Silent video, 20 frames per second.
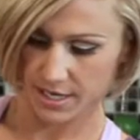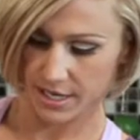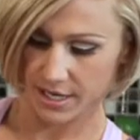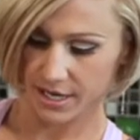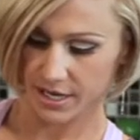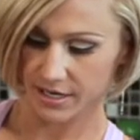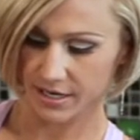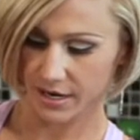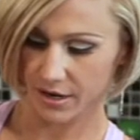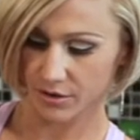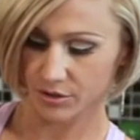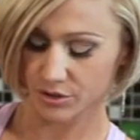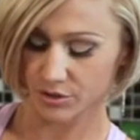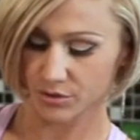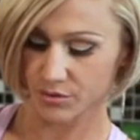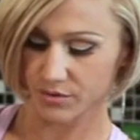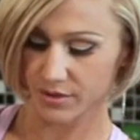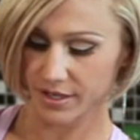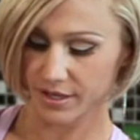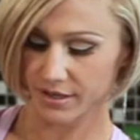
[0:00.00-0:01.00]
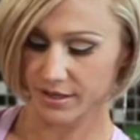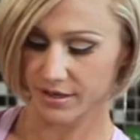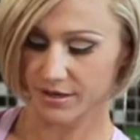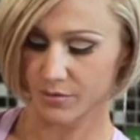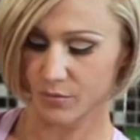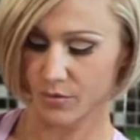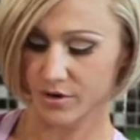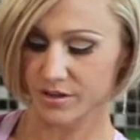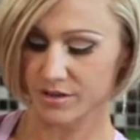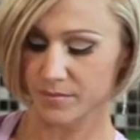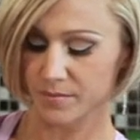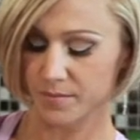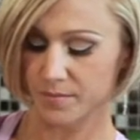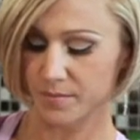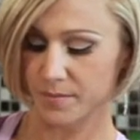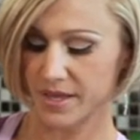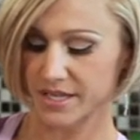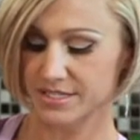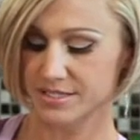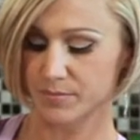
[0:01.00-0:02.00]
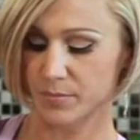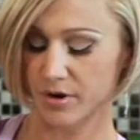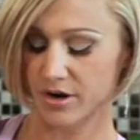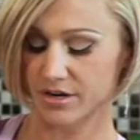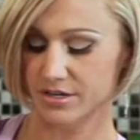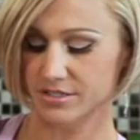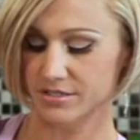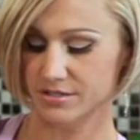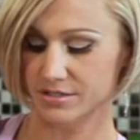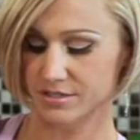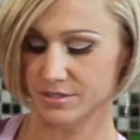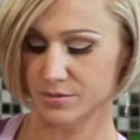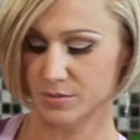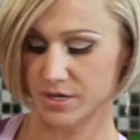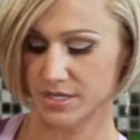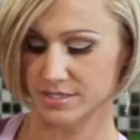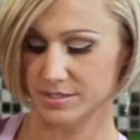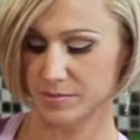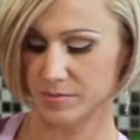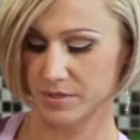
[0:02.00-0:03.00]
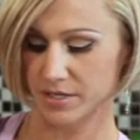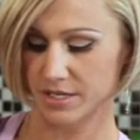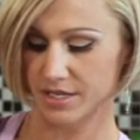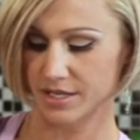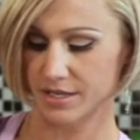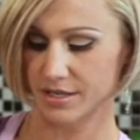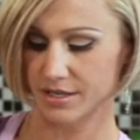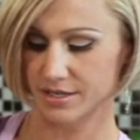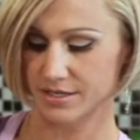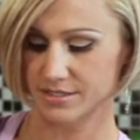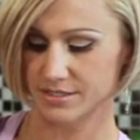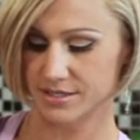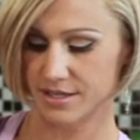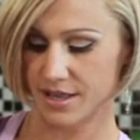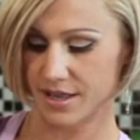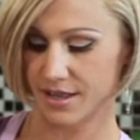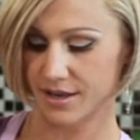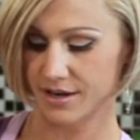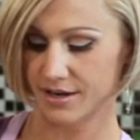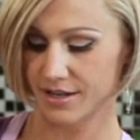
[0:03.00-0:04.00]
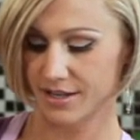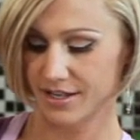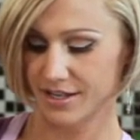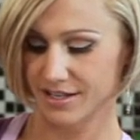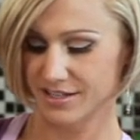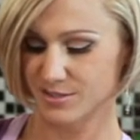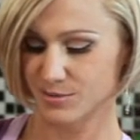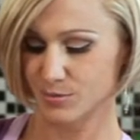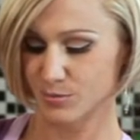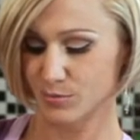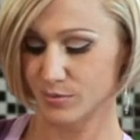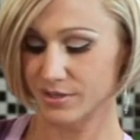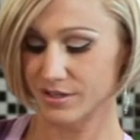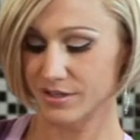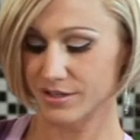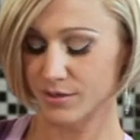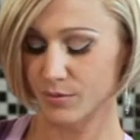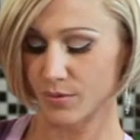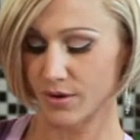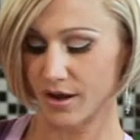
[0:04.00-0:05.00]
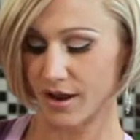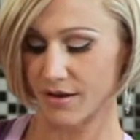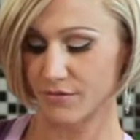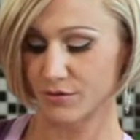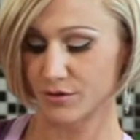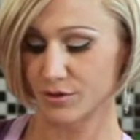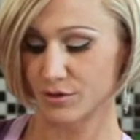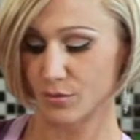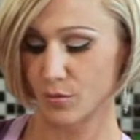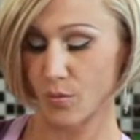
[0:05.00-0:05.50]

And now you can, one of the best parts of this recipe is that it's really whatever you